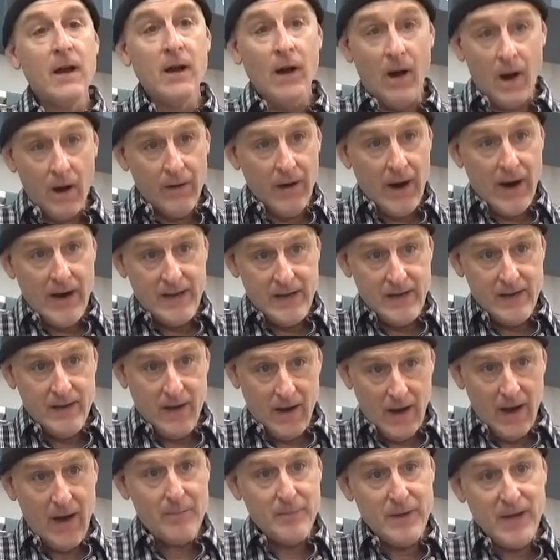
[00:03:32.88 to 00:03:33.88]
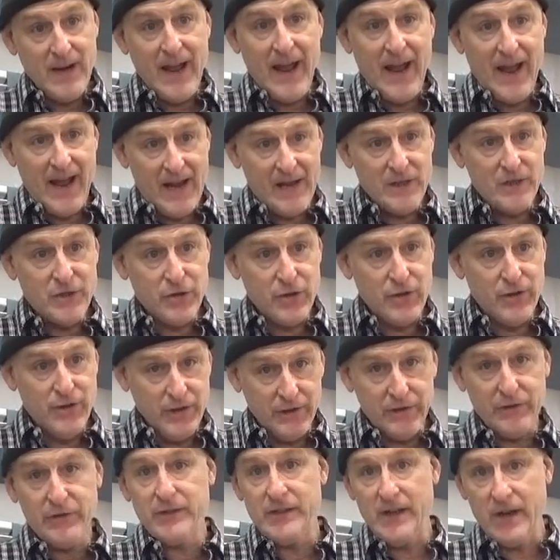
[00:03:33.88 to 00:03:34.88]
Alrighty, I'm gonna answer
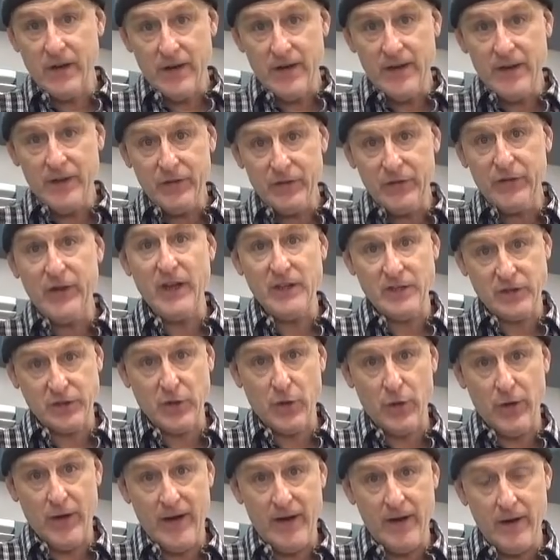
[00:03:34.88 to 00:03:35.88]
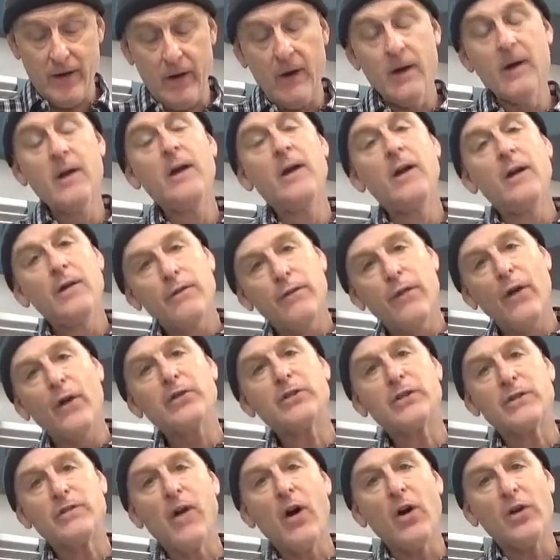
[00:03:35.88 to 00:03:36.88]
this serious sixth grader.
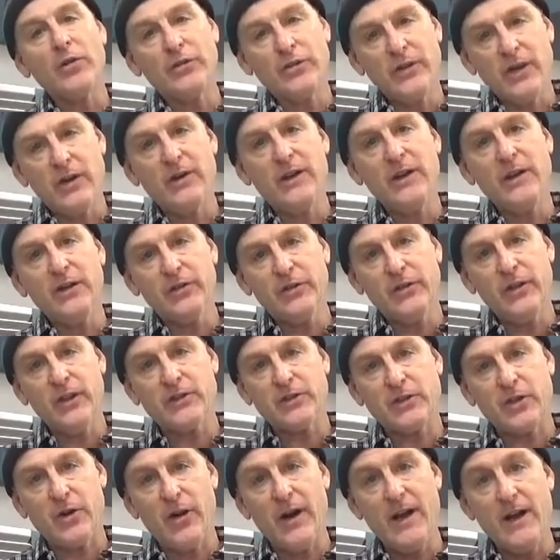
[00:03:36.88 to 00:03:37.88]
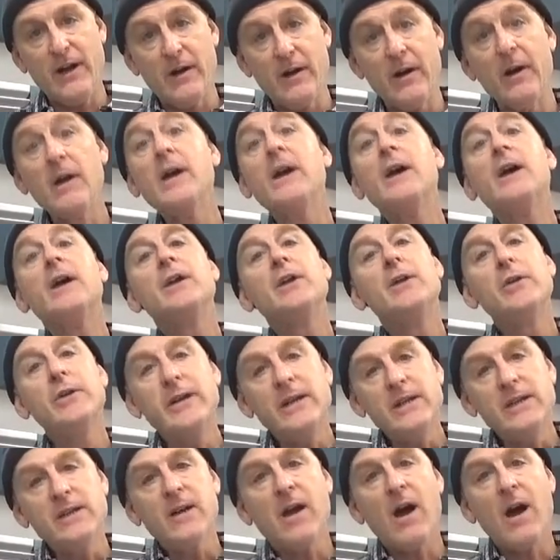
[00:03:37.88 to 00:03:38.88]
First of all, serious sixth grader, you
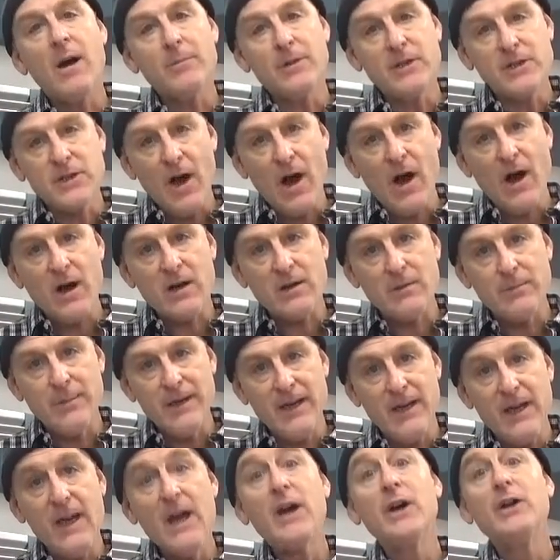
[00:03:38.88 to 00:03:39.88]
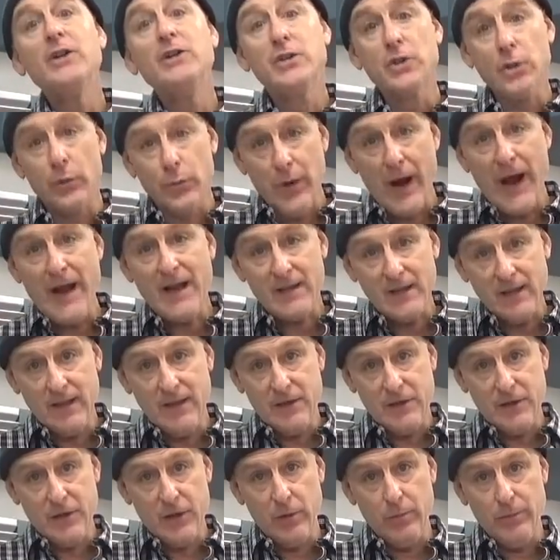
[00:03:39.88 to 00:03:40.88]
need to come to talk to me
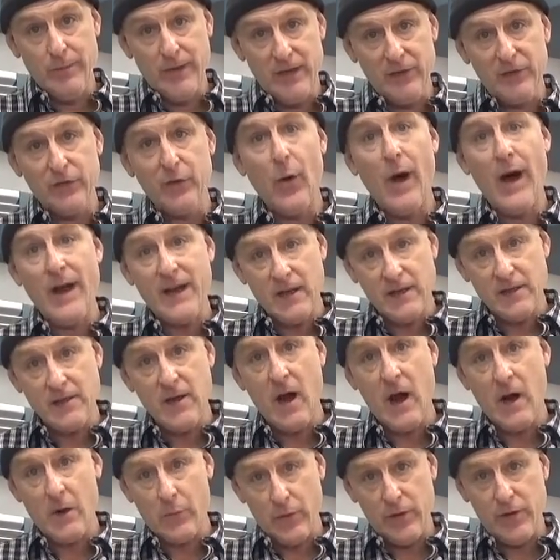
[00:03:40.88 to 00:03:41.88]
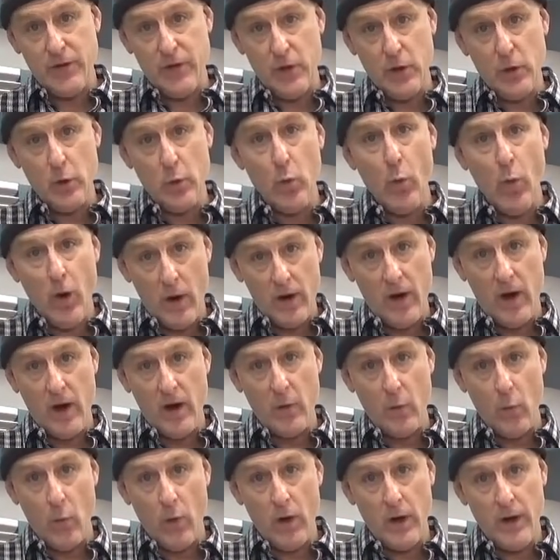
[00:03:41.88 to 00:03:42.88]
directly to me so I can talk with you
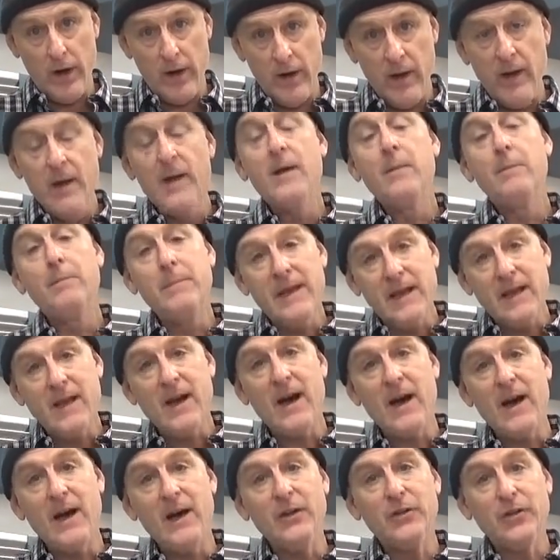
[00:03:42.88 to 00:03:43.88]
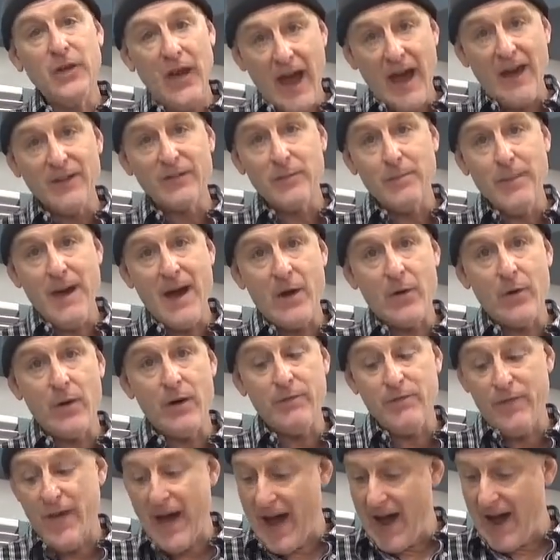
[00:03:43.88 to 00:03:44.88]
one-on-one. -on -one. Because, as a matter
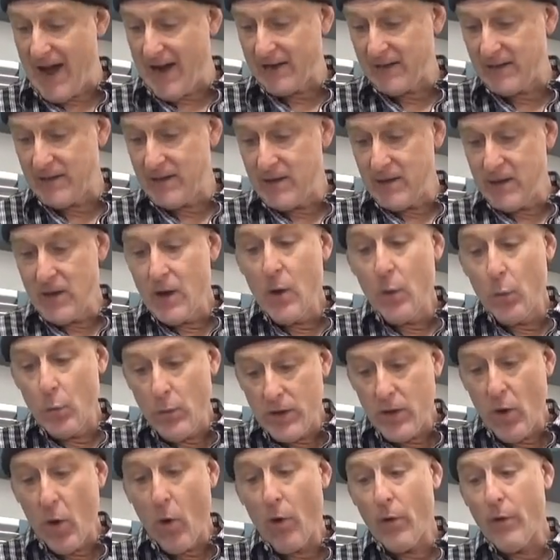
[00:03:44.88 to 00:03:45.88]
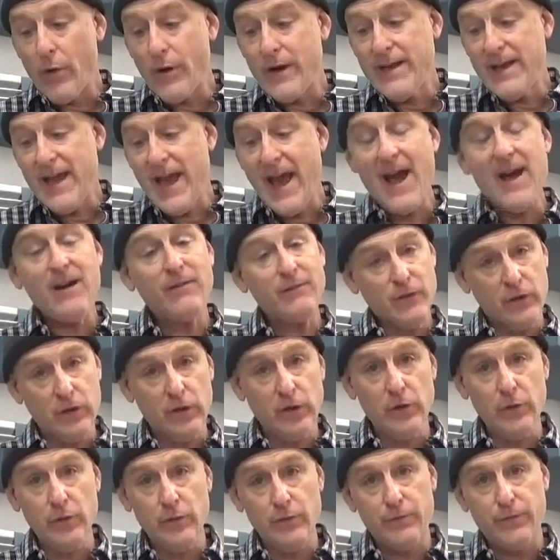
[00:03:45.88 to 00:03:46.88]
of fact, we already have
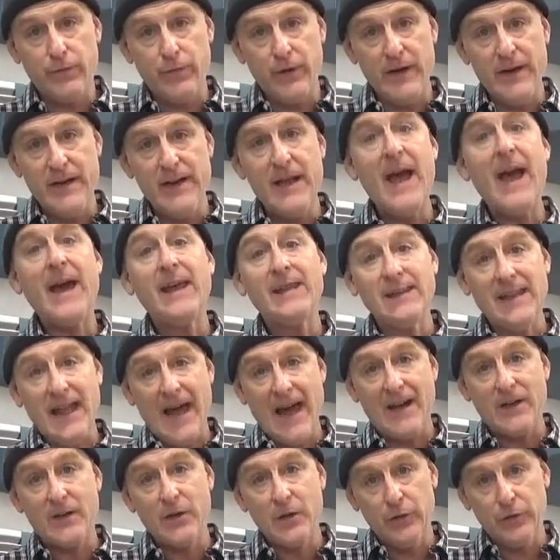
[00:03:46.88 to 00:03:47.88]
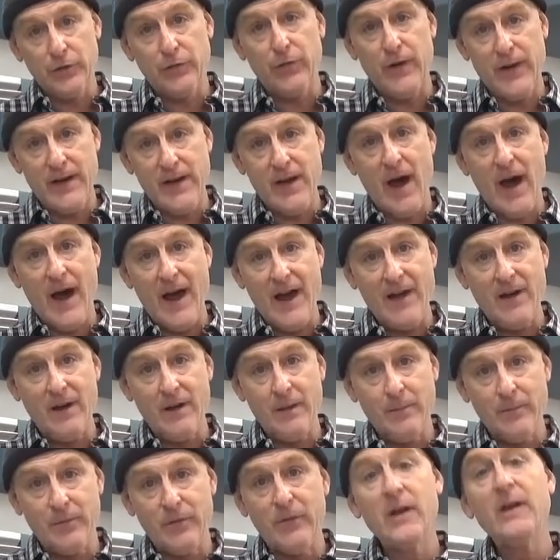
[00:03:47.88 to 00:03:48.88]
gluten-free and lactose-free
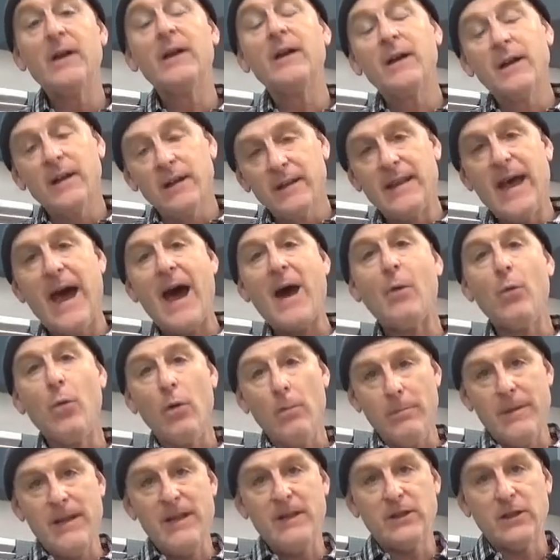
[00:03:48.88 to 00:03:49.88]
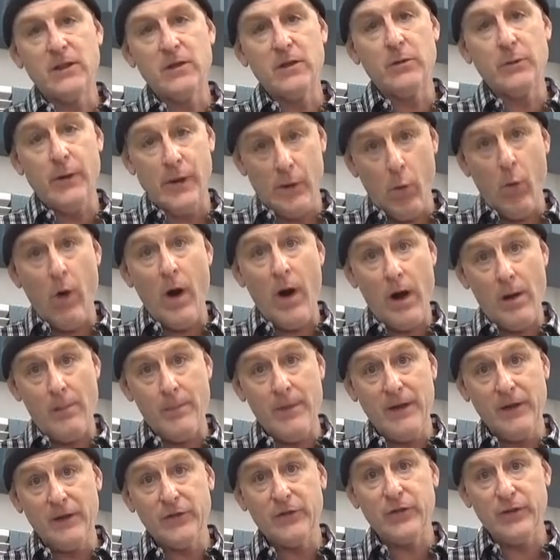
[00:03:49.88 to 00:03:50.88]
items that will meet the
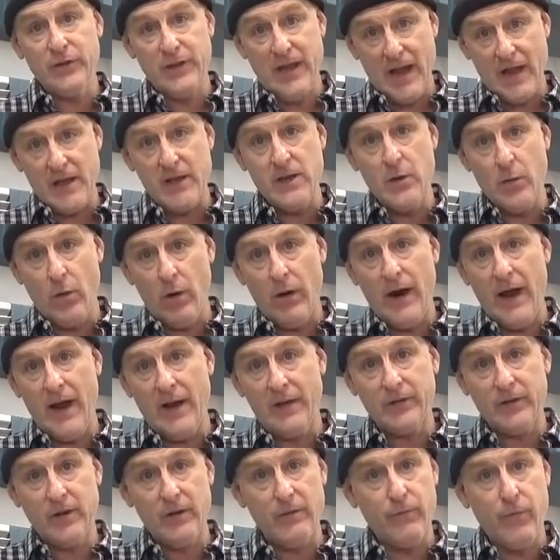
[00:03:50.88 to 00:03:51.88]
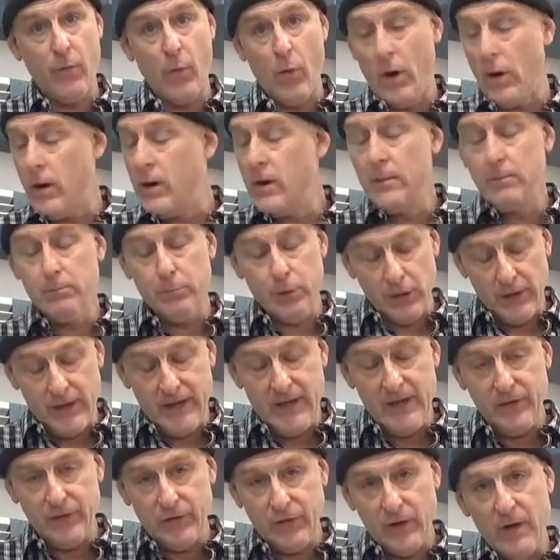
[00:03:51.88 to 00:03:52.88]
requirements that you are asking for.
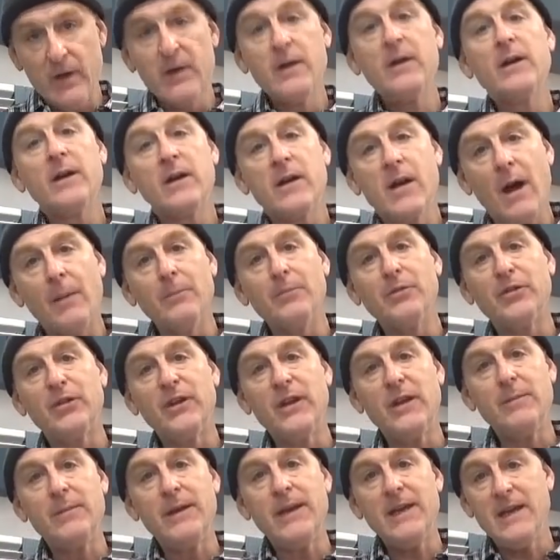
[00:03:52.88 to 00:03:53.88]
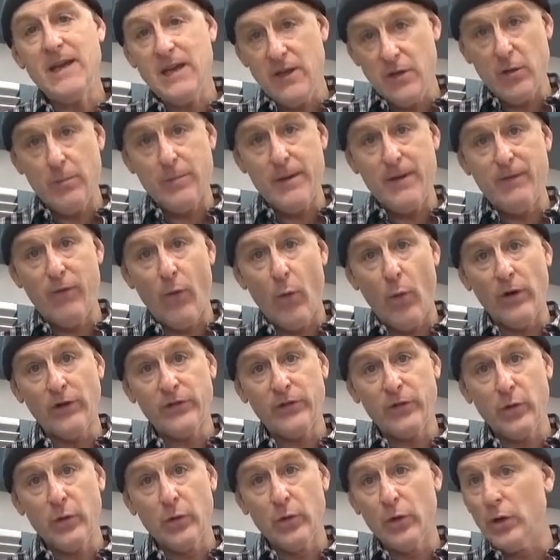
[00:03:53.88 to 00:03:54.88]
Please, come see me either before
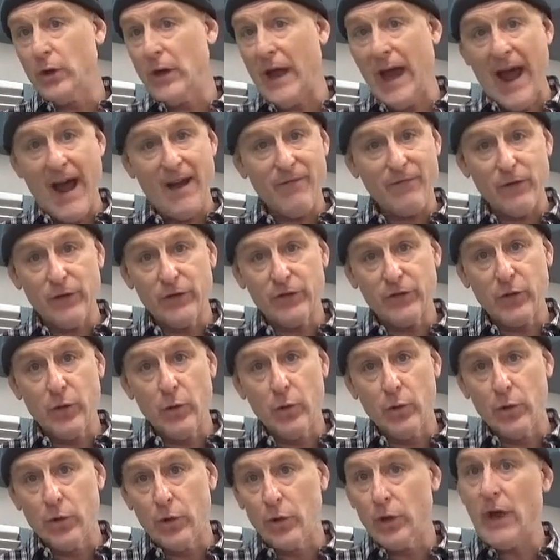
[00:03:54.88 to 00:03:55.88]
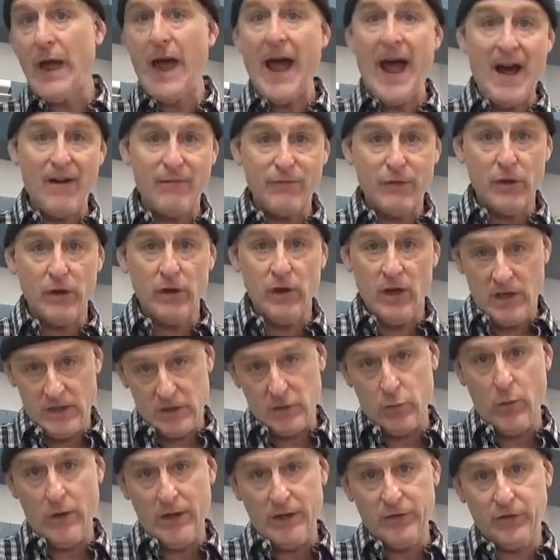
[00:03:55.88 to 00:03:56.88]
school, after school, after lunch
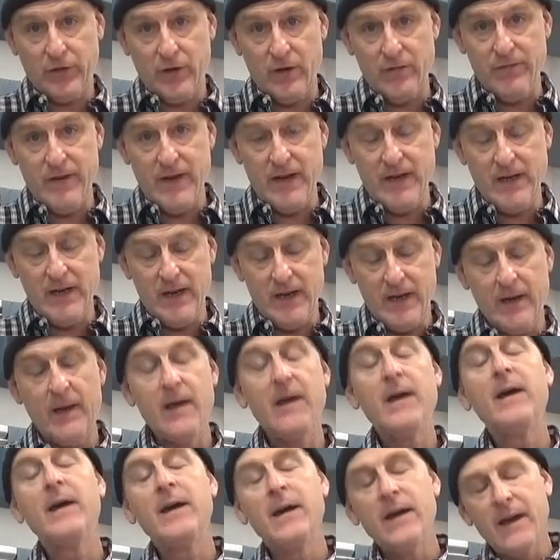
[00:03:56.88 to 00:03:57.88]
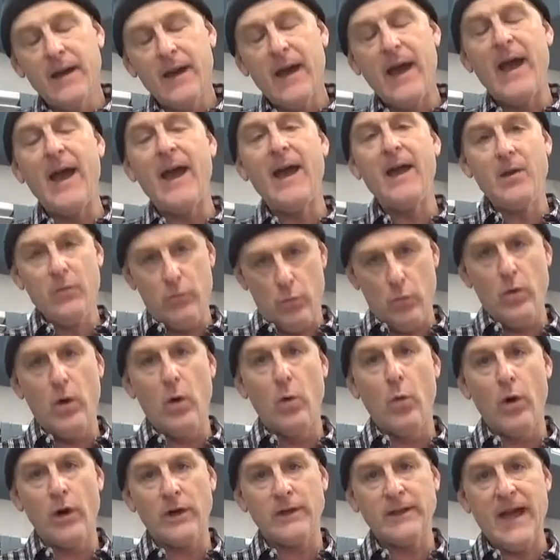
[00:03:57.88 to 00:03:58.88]
when it's convenient, and
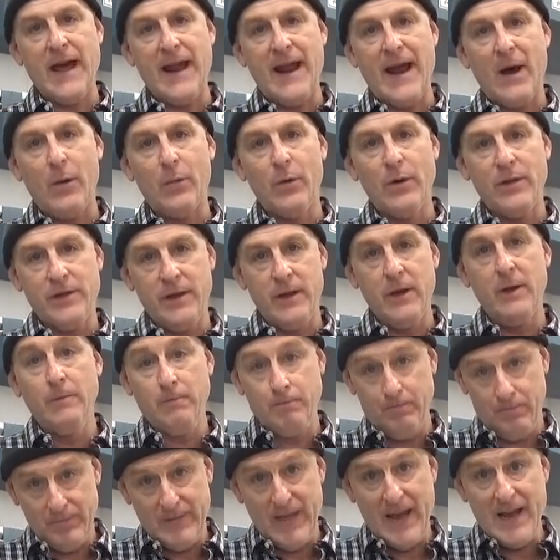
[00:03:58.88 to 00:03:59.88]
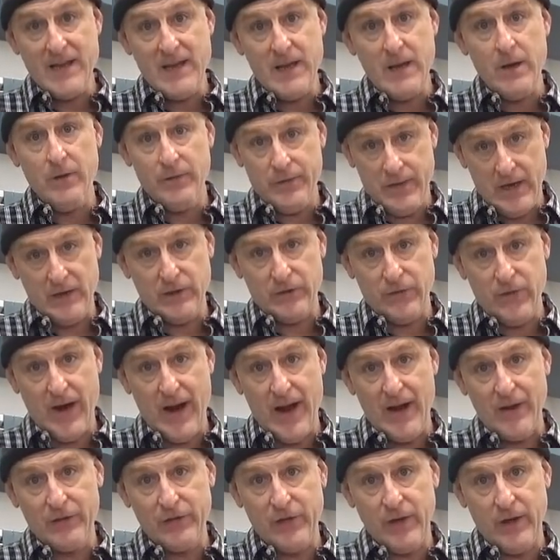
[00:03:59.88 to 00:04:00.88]
we'll work that out with you. Thank you. Thanks for
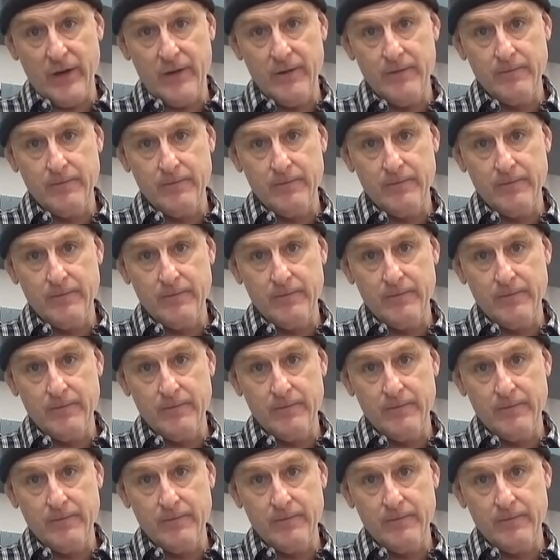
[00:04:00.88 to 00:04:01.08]
asking.